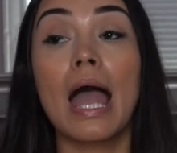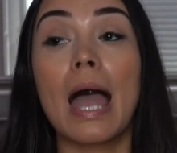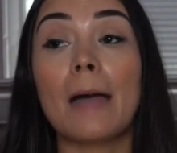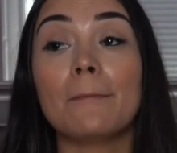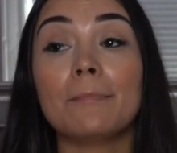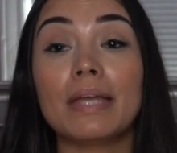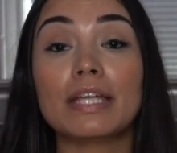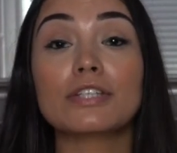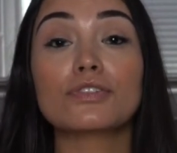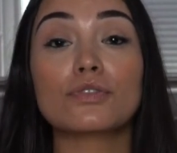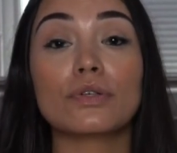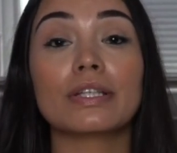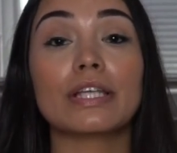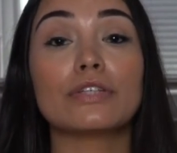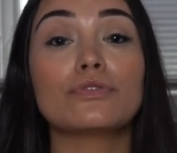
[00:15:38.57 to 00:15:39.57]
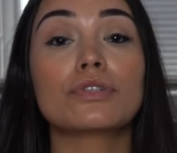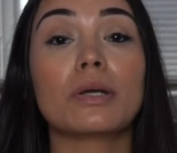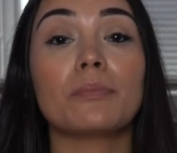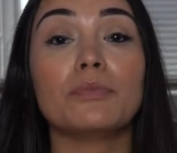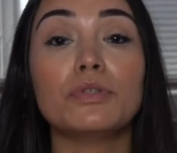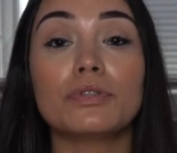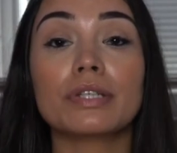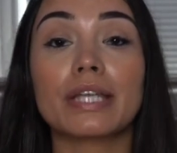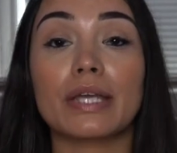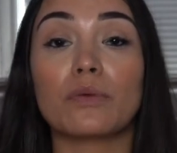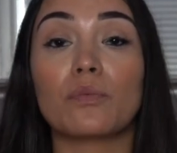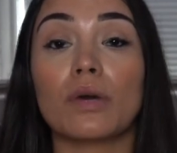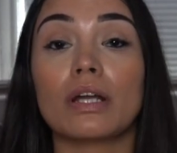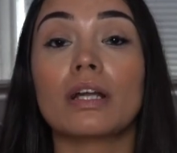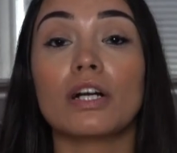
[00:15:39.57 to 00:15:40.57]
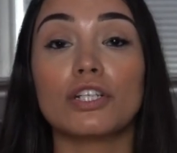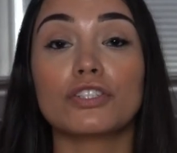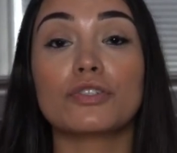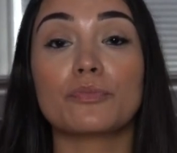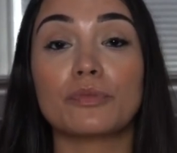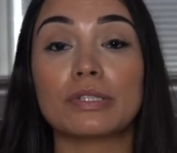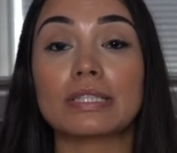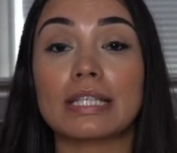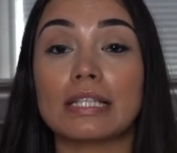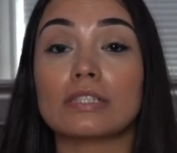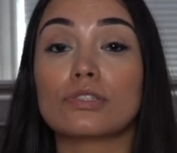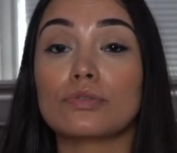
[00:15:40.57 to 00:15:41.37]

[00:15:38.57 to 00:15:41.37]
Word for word: and make sure that you communicate 100%